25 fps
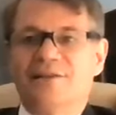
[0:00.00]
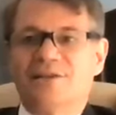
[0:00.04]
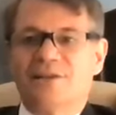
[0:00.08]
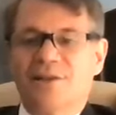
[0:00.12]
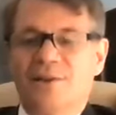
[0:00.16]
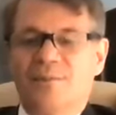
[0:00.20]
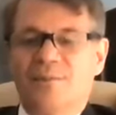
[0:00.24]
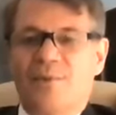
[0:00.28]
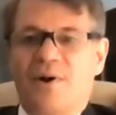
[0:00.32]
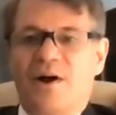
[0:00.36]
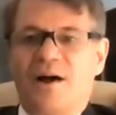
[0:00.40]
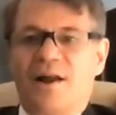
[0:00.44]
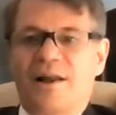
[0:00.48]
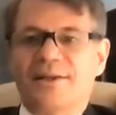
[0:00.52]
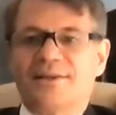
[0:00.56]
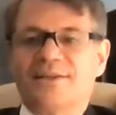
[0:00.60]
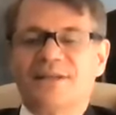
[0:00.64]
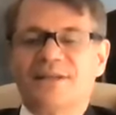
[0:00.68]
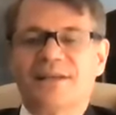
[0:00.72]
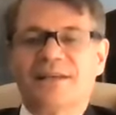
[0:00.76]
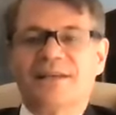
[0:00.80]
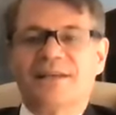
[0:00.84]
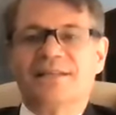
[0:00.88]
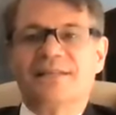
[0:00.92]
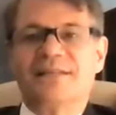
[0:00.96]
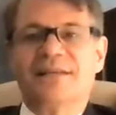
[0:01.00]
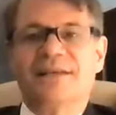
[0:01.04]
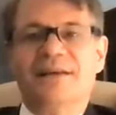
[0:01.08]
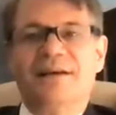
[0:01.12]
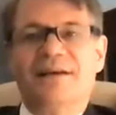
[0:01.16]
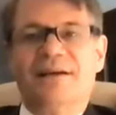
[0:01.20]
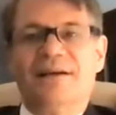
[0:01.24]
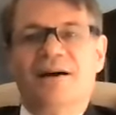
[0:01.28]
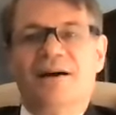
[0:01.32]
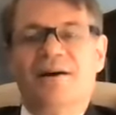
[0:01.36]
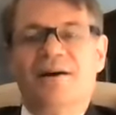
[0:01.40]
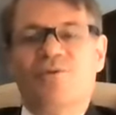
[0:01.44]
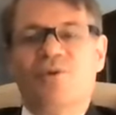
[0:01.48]
the politics
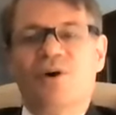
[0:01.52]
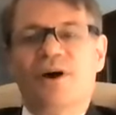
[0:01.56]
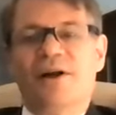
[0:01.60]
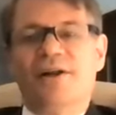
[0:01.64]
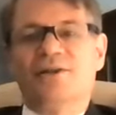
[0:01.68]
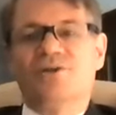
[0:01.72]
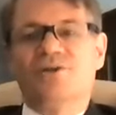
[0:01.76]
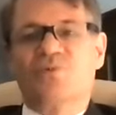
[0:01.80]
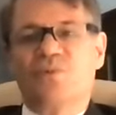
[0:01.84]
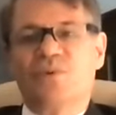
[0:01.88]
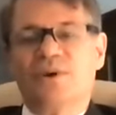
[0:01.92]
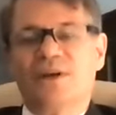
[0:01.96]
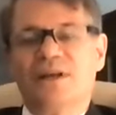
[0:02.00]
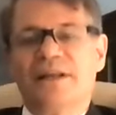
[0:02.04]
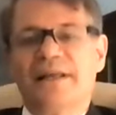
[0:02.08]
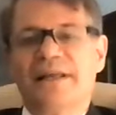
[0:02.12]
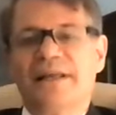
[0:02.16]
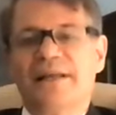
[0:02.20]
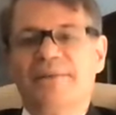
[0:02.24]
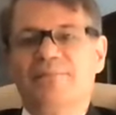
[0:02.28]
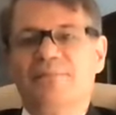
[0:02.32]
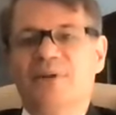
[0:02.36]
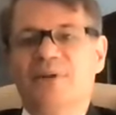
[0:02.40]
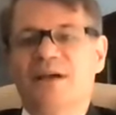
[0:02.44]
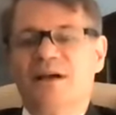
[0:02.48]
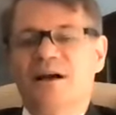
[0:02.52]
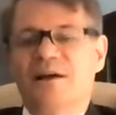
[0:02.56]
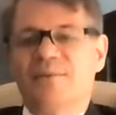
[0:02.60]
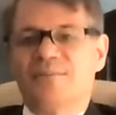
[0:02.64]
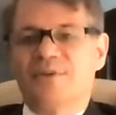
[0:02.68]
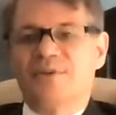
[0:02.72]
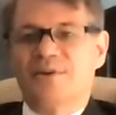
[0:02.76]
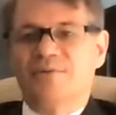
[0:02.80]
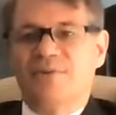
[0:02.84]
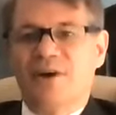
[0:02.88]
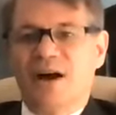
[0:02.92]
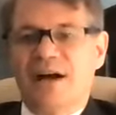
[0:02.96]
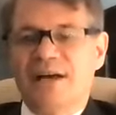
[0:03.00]
of what has really become
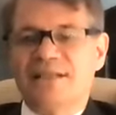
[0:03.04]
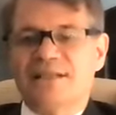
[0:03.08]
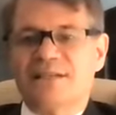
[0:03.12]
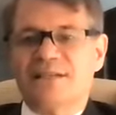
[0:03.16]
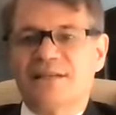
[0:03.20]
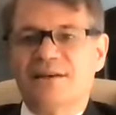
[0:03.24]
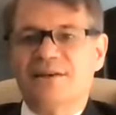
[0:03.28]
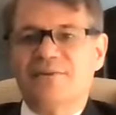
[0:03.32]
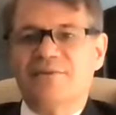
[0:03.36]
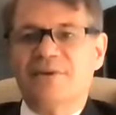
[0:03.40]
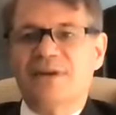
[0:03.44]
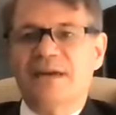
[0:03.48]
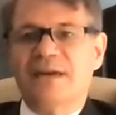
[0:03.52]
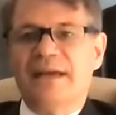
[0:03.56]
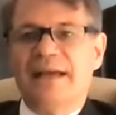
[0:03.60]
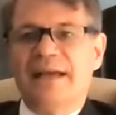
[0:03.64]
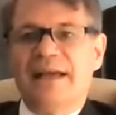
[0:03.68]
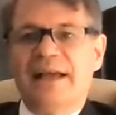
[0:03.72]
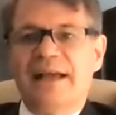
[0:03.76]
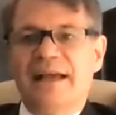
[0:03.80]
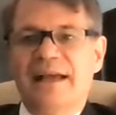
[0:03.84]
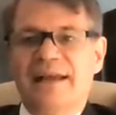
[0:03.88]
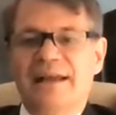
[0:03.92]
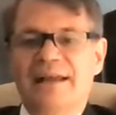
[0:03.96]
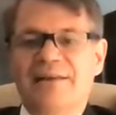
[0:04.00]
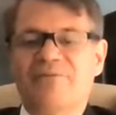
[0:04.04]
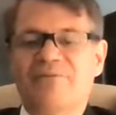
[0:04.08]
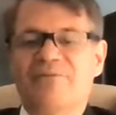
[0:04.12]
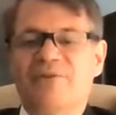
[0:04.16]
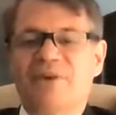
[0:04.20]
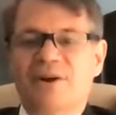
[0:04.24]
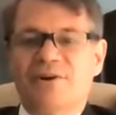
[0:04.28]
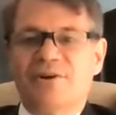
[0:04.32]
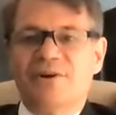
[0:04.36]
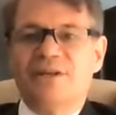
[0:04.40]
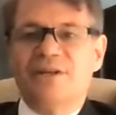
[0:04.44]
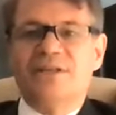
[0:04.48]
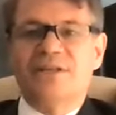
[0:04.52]
divisive and a
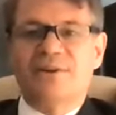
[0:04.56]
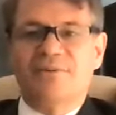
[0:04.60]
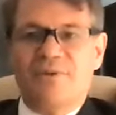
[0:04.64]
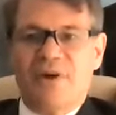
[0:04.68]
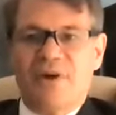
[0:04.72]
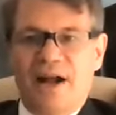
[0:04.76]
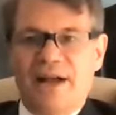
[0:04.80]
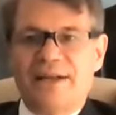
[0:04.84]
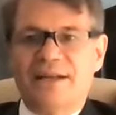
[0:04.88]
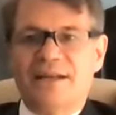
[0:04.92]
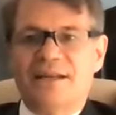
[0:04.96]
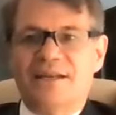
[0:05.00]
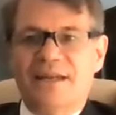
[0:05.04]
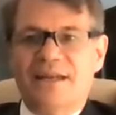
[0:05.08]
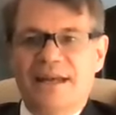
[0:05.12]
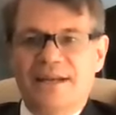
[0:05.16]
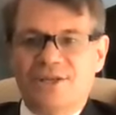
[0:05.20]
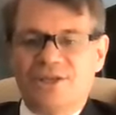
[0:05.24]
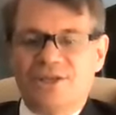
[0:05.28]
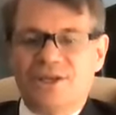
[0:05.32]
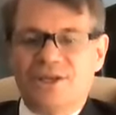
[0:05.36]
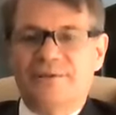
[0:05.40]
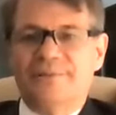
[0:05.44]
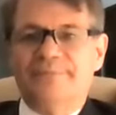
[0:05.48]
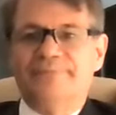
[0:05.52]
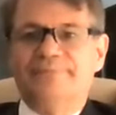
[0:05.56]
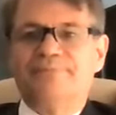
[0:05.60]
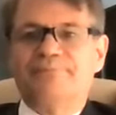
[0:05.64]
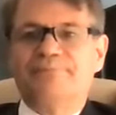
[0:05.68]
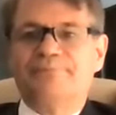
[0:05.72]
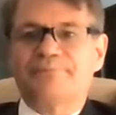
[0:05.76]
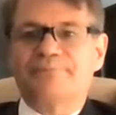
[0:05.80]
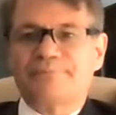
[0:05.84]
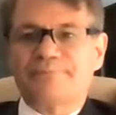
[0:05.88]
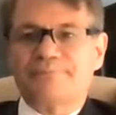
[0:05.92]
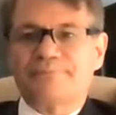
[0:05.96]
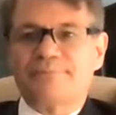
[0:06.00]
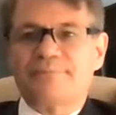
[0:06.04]
very divided nation.
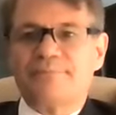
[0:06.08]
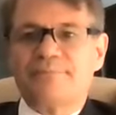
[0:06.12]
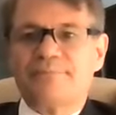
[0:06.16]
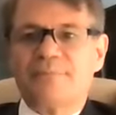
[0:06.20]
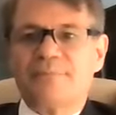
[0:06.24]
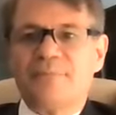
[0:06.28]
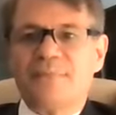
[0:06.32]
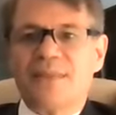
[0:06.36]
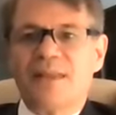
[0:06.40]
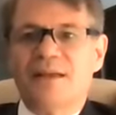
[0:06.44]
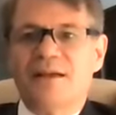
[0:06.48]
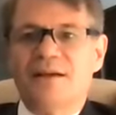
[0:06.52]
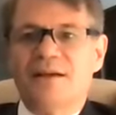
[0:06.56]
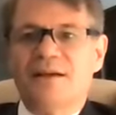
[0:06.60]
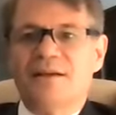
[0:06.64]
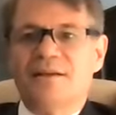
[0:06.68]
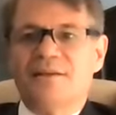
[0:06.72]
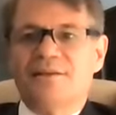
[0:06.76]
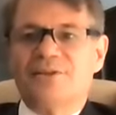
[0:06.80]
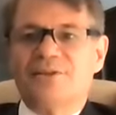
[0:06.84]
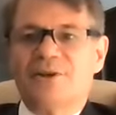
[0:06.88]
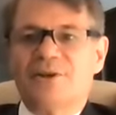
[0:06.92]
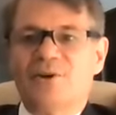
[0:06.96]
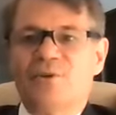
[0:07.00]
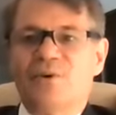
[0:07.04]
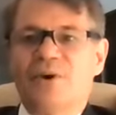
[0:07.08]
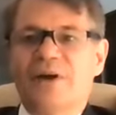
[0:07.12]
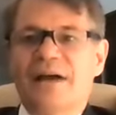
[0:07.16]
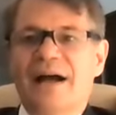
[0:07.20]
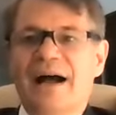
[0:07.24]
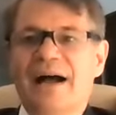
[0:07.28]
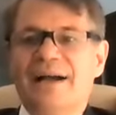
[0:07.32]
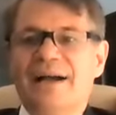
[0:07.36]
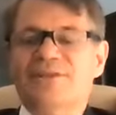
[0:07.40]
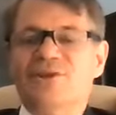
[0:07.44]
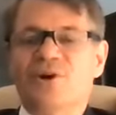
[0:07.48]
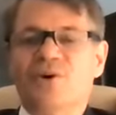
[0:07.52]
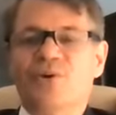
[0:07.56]
So
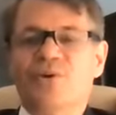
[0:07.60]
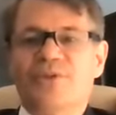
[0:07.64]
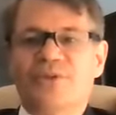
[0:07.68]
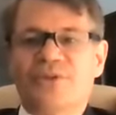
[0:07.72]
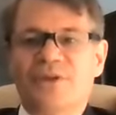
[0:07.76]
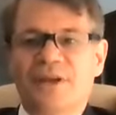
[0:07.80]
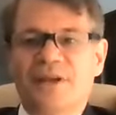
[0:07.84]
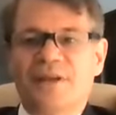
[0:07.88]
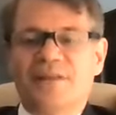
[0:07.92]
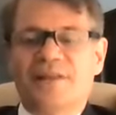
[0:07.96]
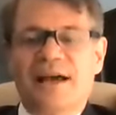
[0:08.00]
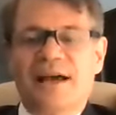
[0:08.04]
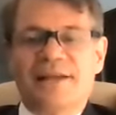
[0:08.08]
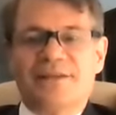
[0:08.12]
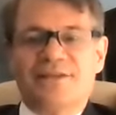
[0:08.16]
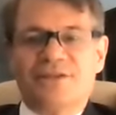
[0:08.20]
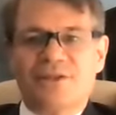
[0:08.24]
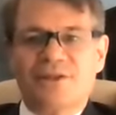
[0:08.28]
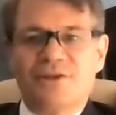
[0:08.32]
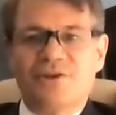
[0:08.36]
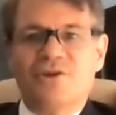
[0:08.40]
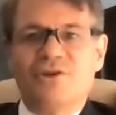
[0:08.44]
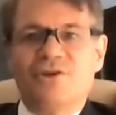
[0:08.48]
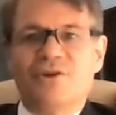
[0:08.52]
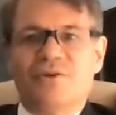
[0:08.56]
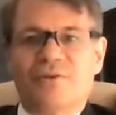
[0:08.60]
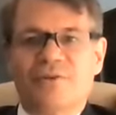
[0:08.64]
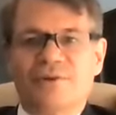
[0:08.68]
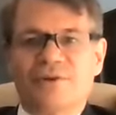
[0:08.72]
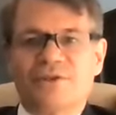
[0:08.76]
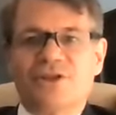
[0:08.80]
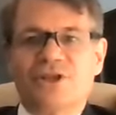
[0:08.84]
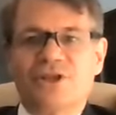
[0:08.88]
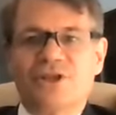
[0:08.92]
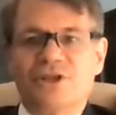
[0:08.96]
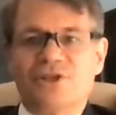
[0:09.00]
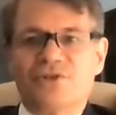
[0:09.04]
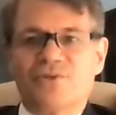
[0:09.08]
I don't think that's the
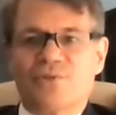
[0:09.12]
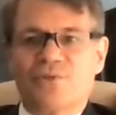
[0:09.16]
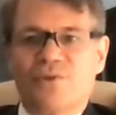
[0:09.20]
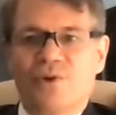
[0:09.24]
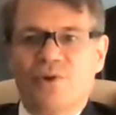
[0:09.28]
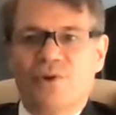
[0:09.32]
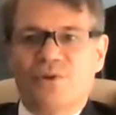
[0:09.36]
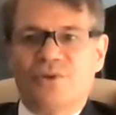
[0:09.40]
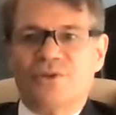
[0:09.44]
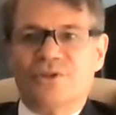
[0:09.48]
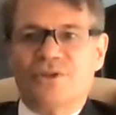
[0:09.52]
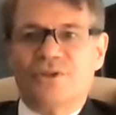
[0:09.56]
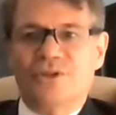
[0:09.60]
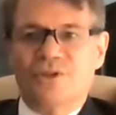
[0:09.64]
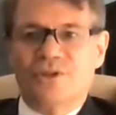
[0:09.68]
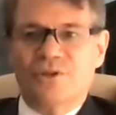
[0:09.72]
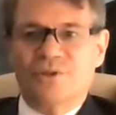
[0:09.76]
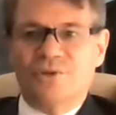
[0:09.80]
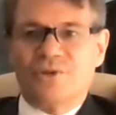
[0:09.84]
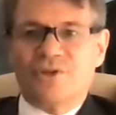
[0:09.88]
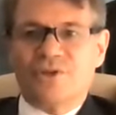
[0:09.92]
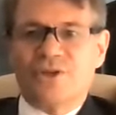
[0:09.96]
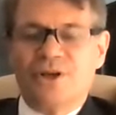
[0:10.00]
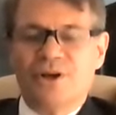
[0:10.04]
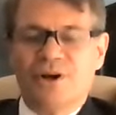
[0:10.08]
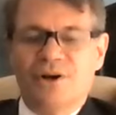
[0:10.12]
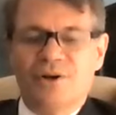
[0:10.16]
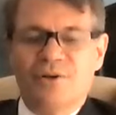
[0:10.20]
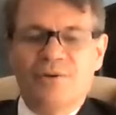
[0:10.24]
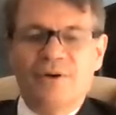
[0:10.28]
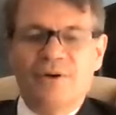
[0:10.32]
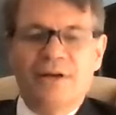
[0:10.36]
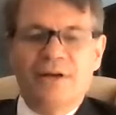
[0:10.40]
university's role to do so.